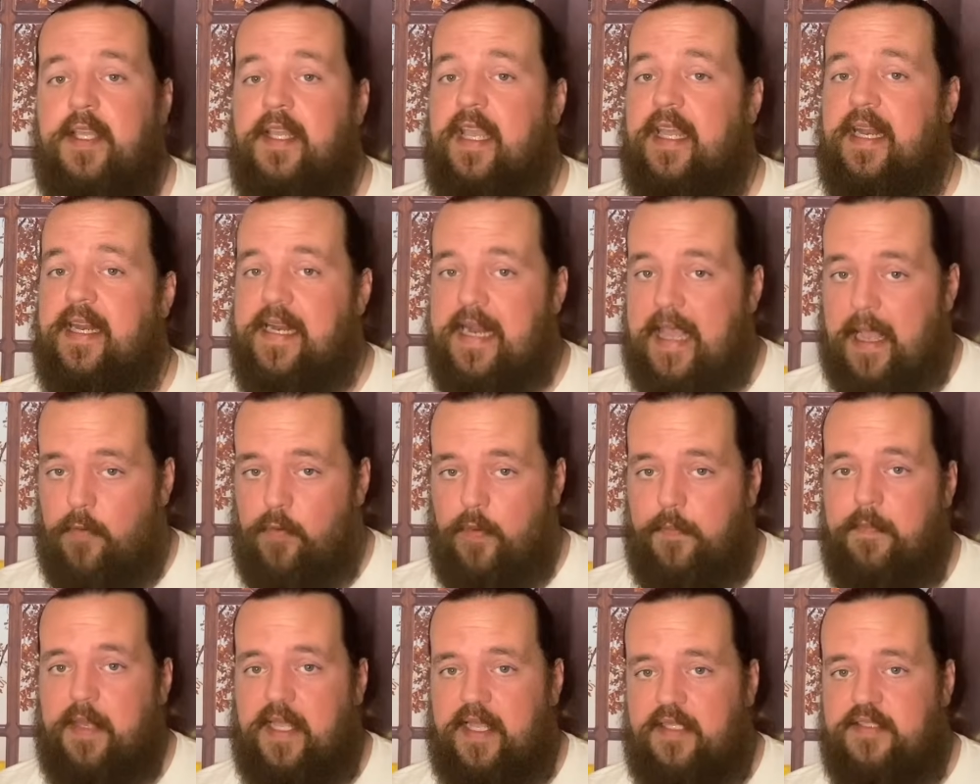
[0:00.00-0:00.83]
And now
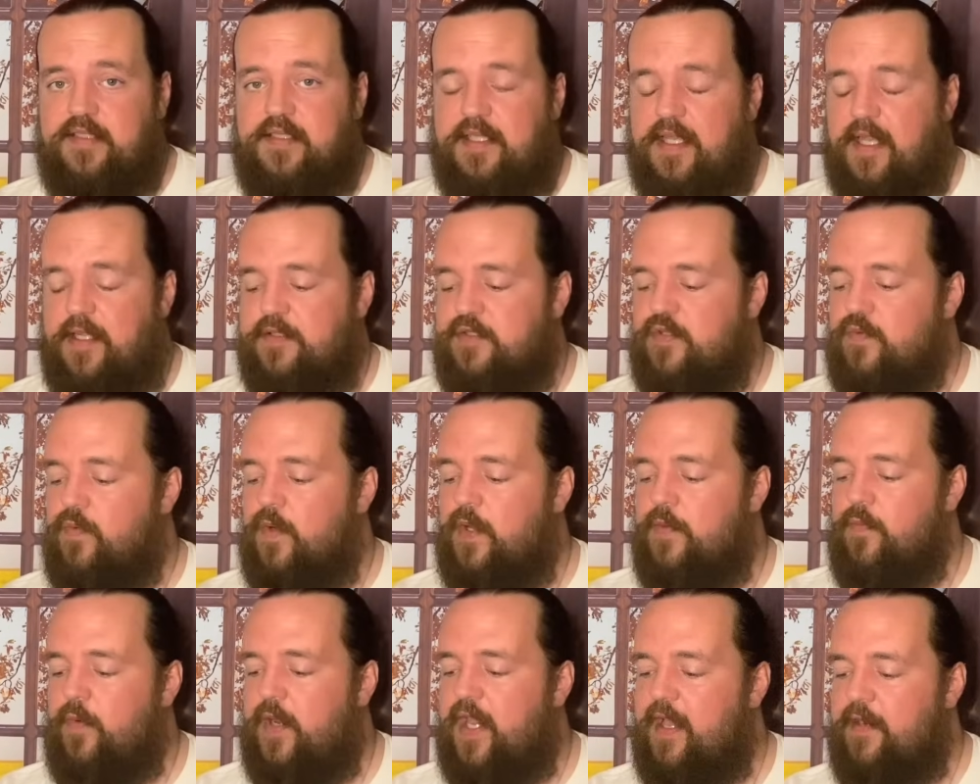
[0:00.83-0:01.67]
it makes sense.
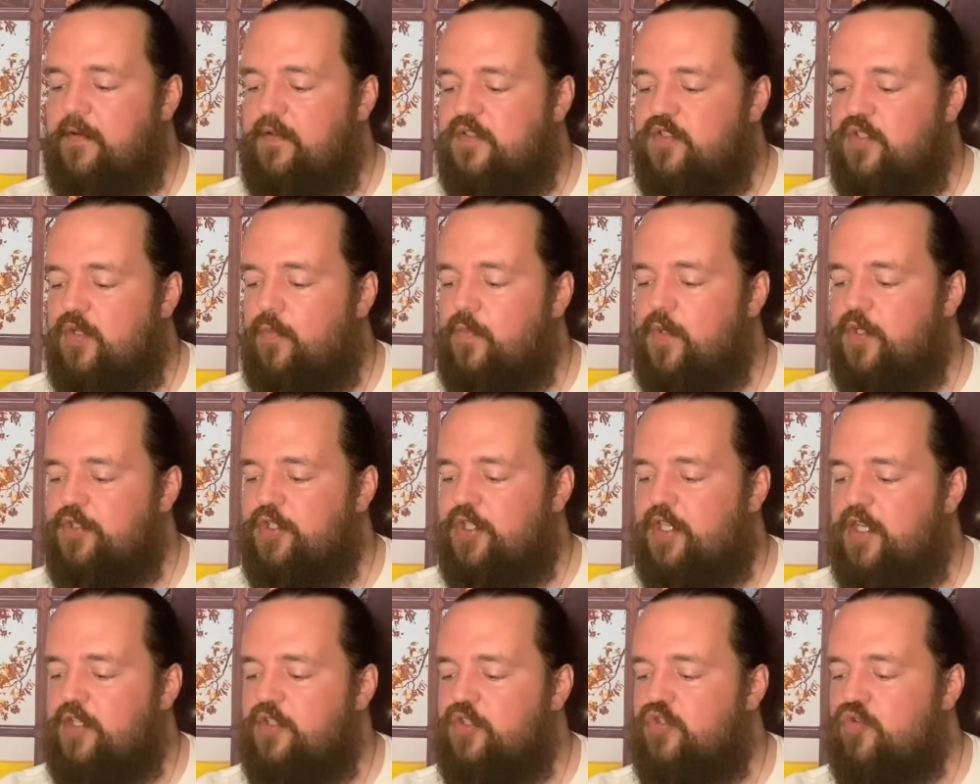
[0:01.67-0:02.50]
When we had so much
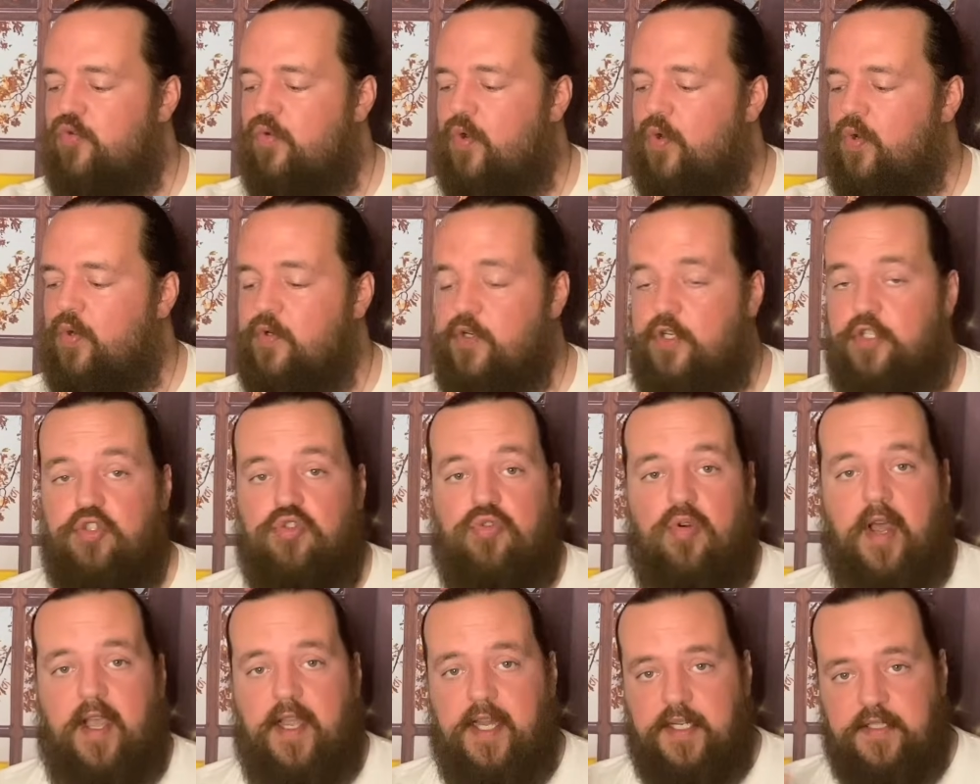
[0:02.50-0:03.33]
control or
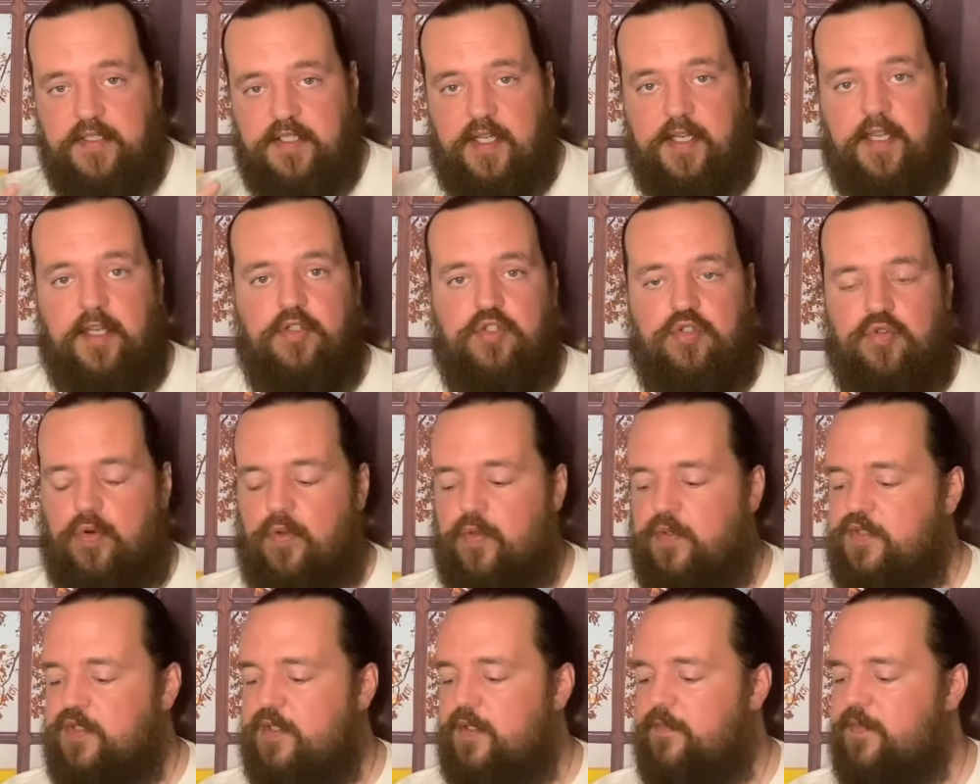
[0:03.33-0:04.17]
trying to
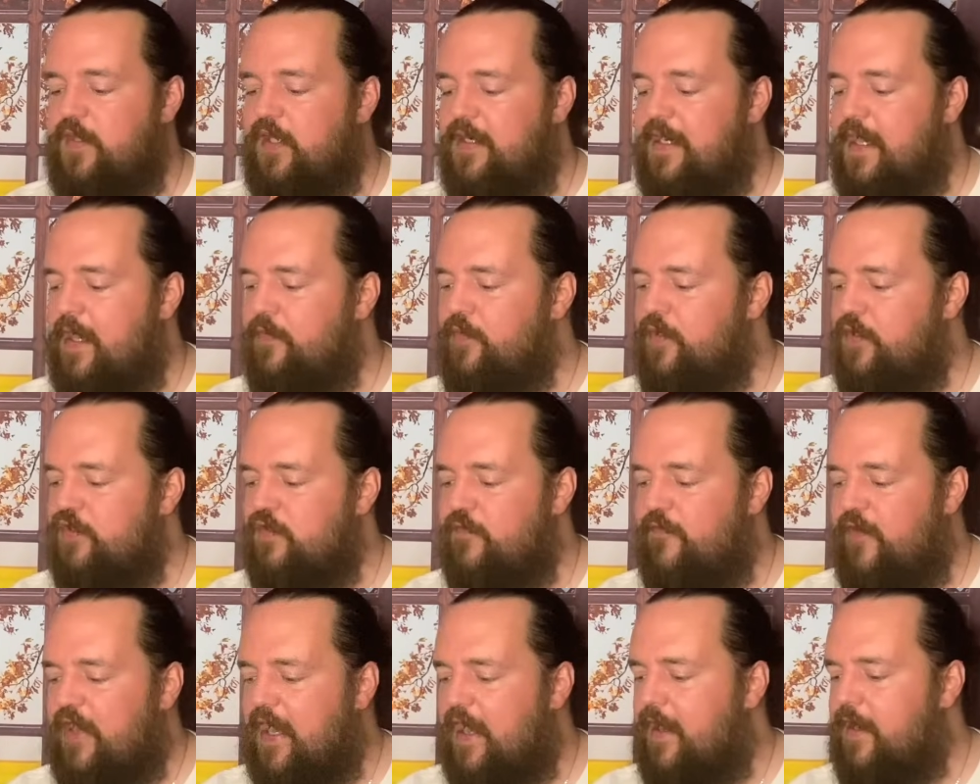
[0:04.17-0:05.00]
control something, now there's
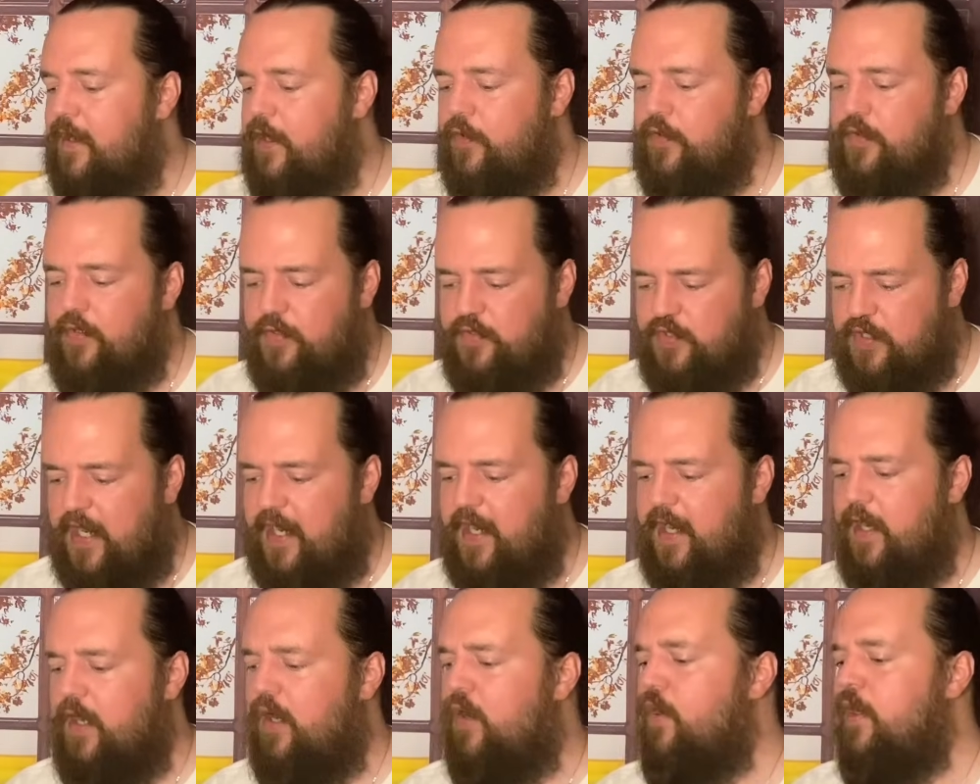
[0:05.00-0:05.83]
fire, there's
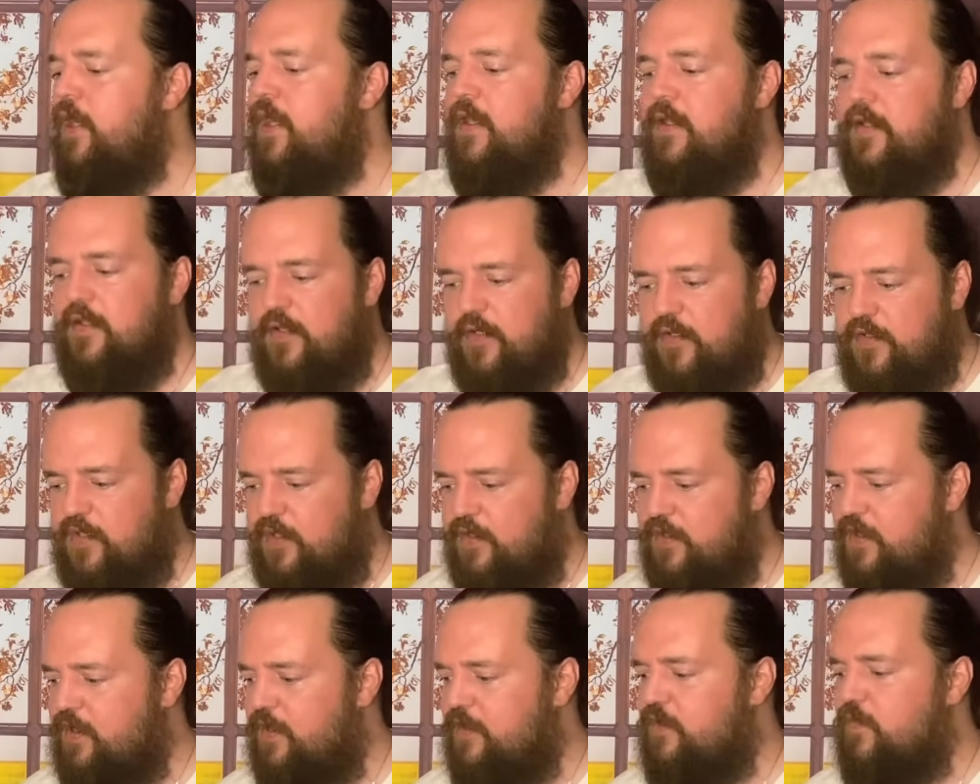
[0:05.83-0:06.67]
air, there's
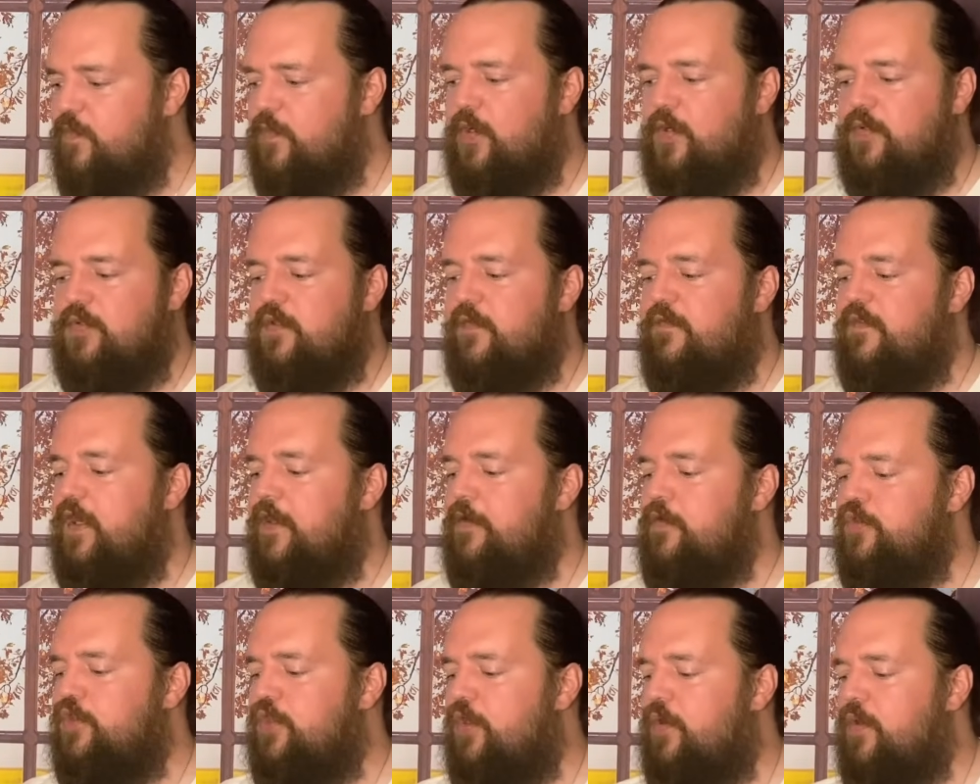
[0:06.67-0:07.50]
this explosive
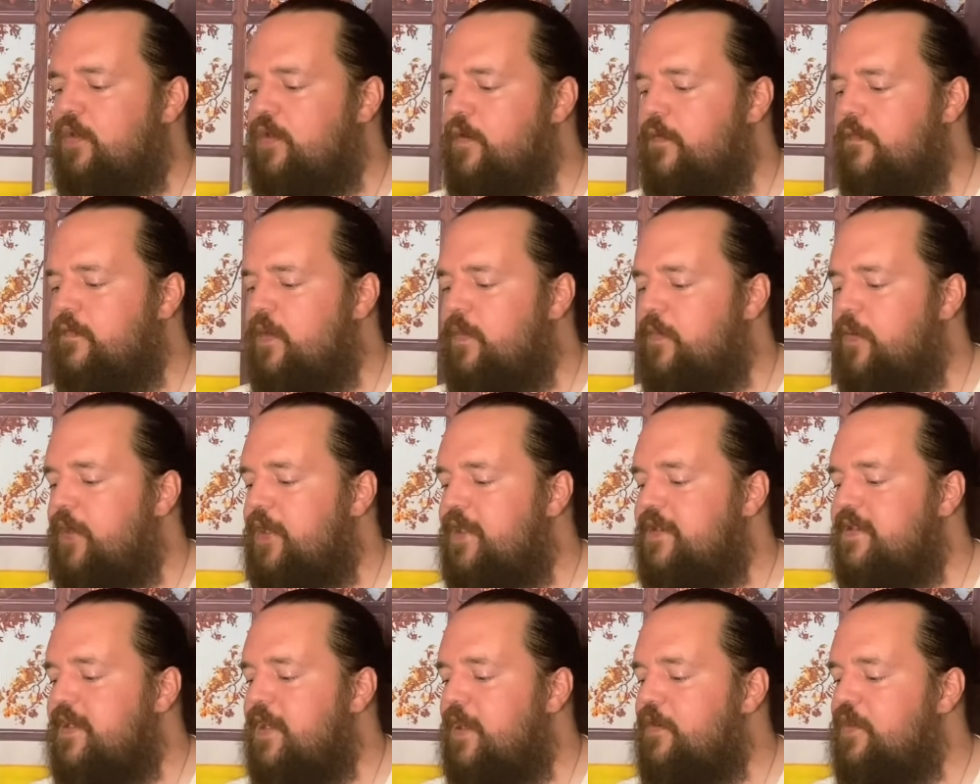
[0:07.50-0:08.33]
energy all over the
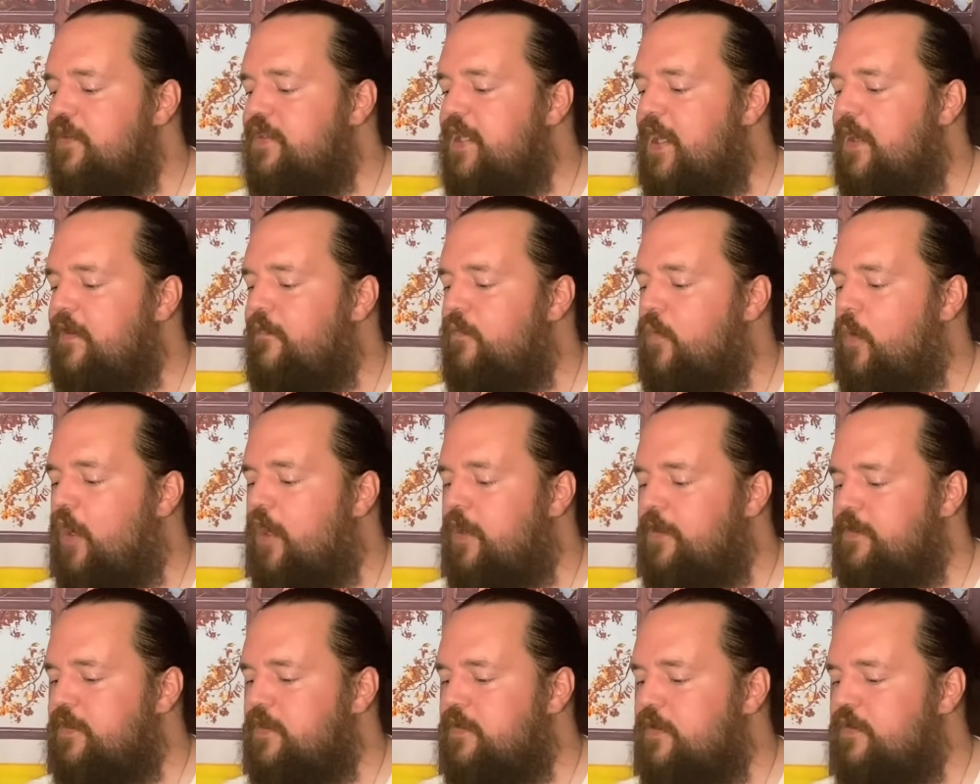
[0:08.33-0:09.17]
place. Now, the Ten of
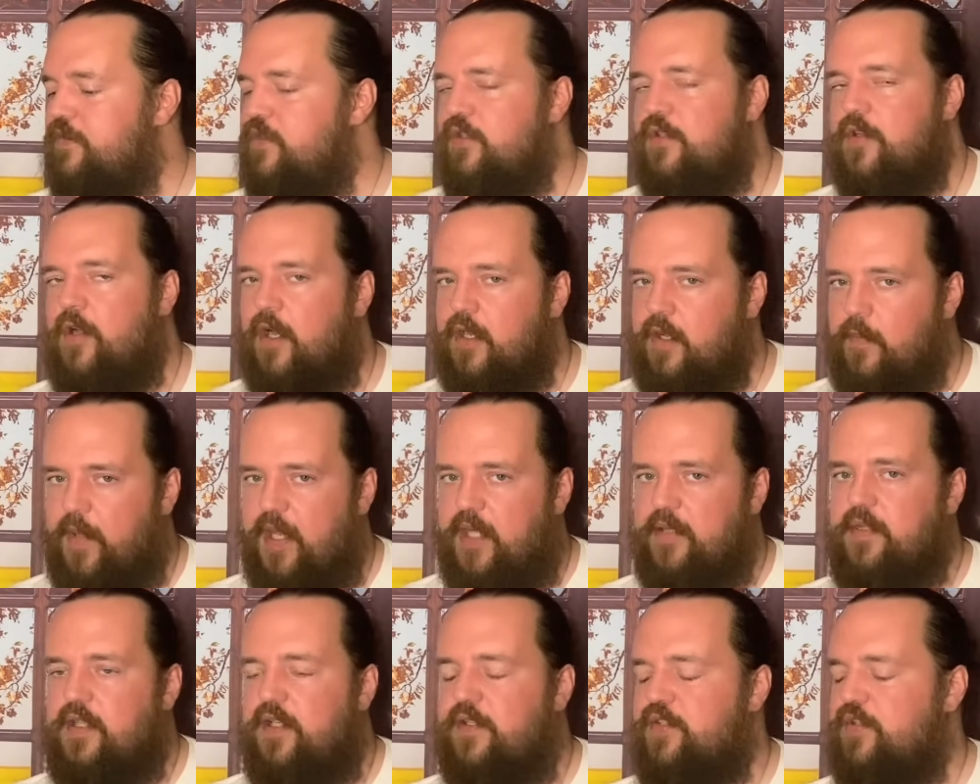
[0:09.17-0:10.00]
Wands, let's talk
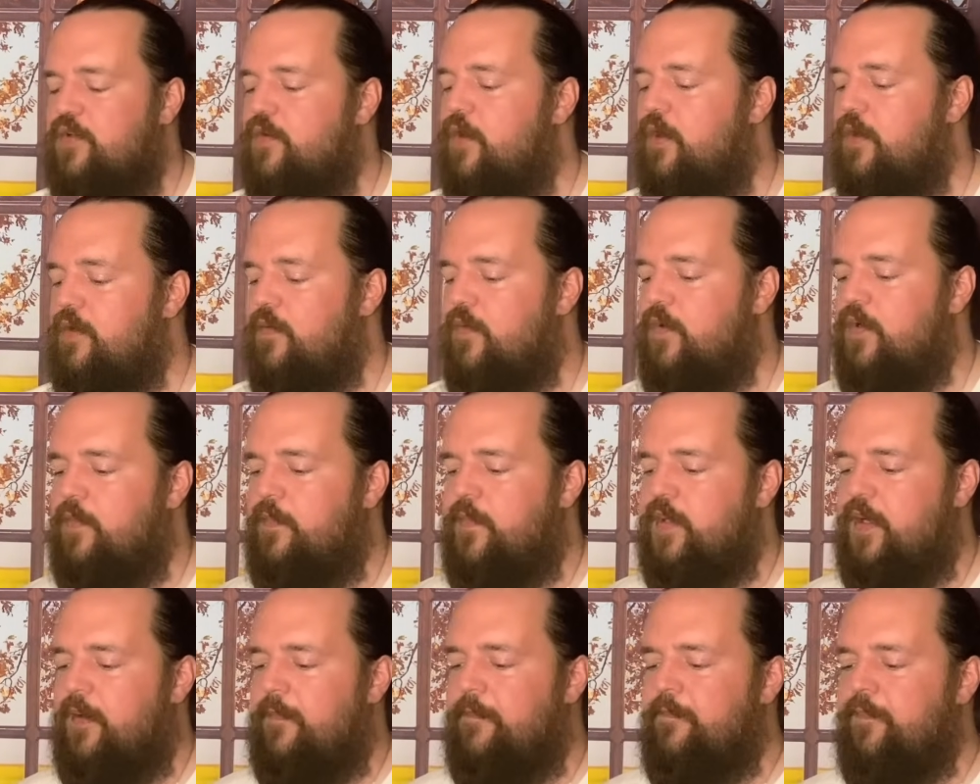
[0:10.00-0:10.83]
about this card a little
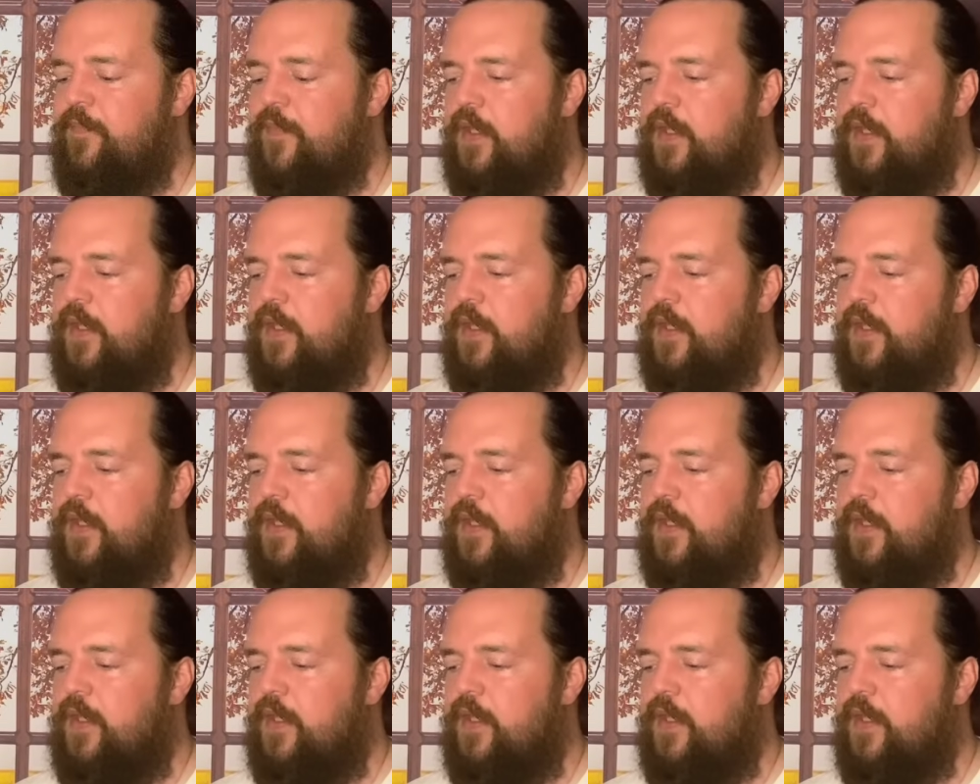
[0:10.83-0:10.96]
bit.